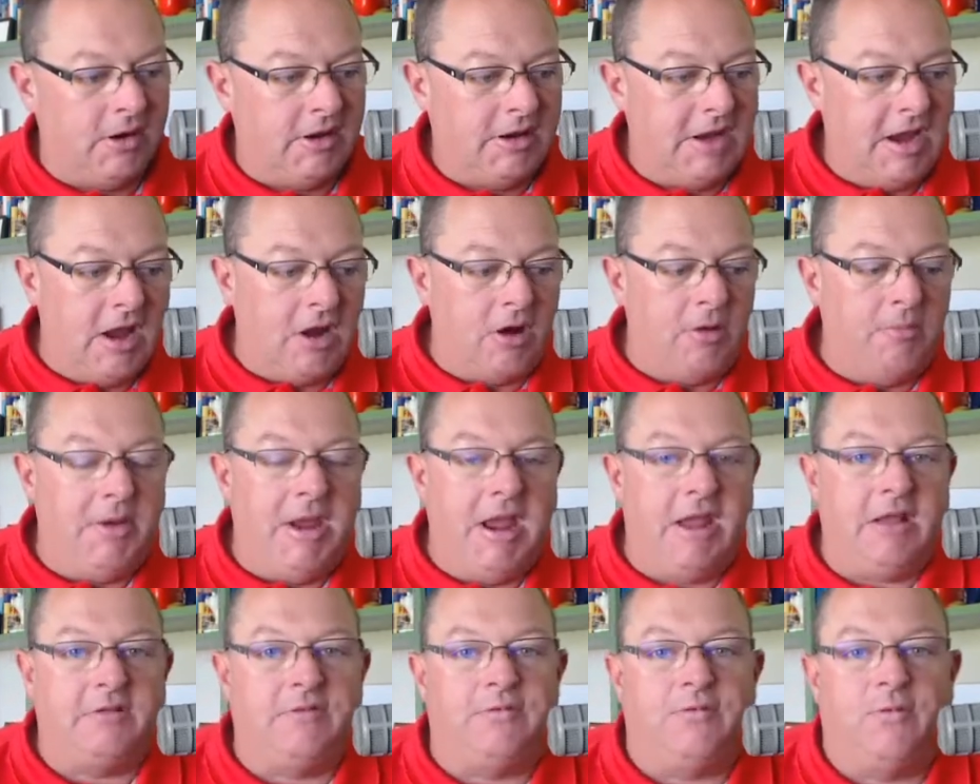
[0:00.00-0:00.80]
in the Outer
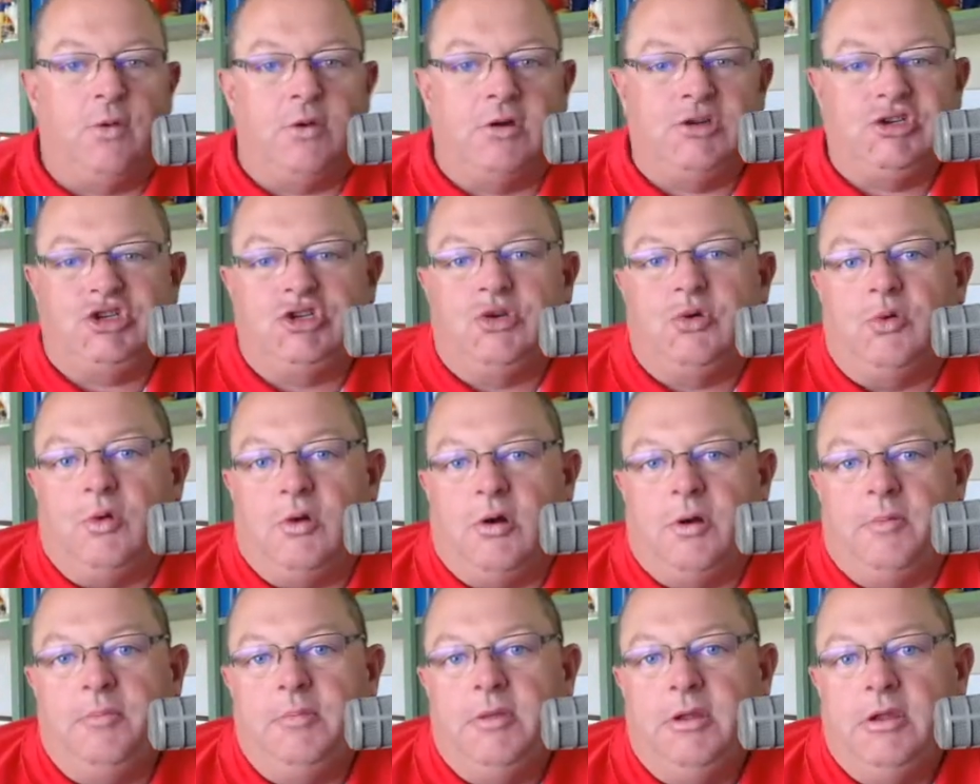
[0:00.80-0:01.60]
Banks for a
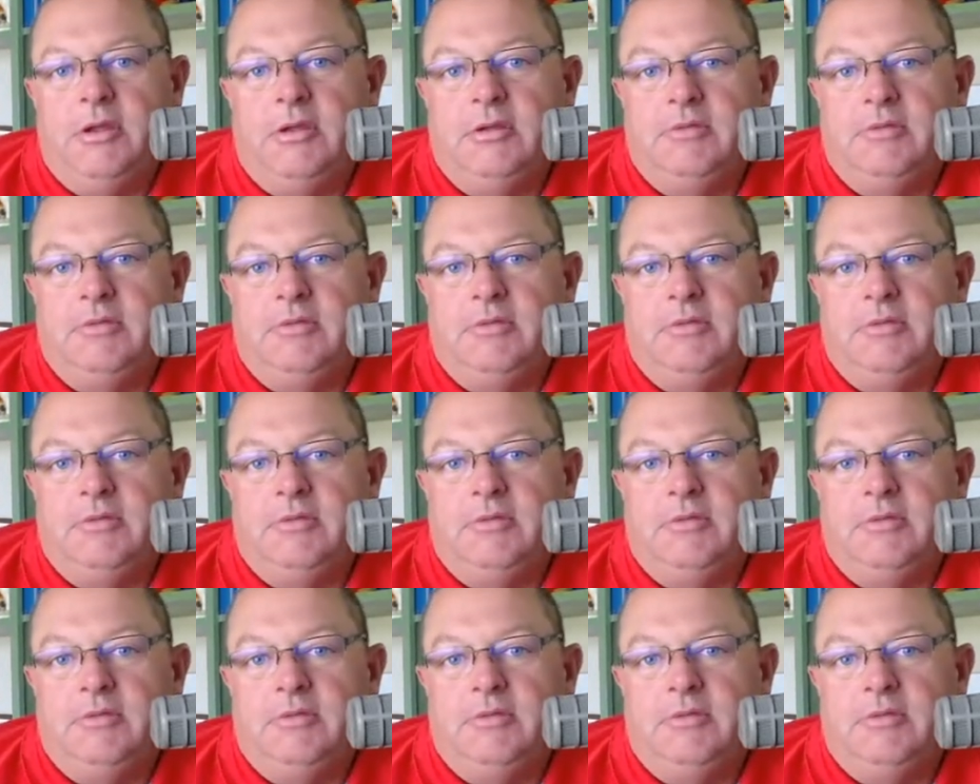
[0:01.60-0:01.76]
storm,